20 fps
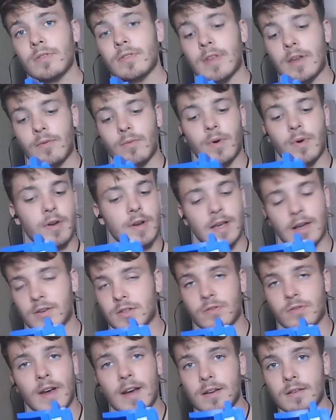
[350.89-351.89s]
they won't
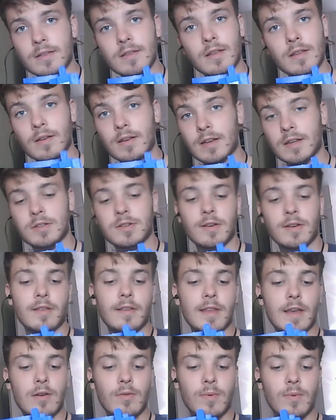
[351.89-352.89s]
counteract each other,
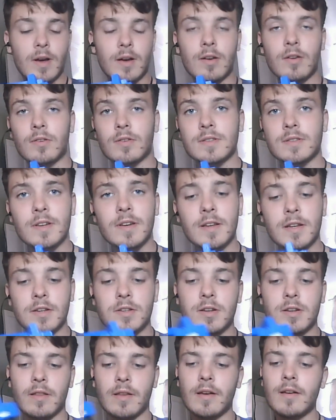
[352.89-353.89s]
they'll work alongside
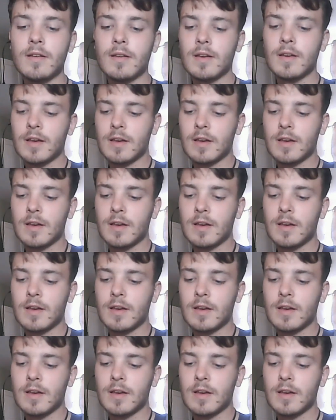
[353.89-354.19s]
each other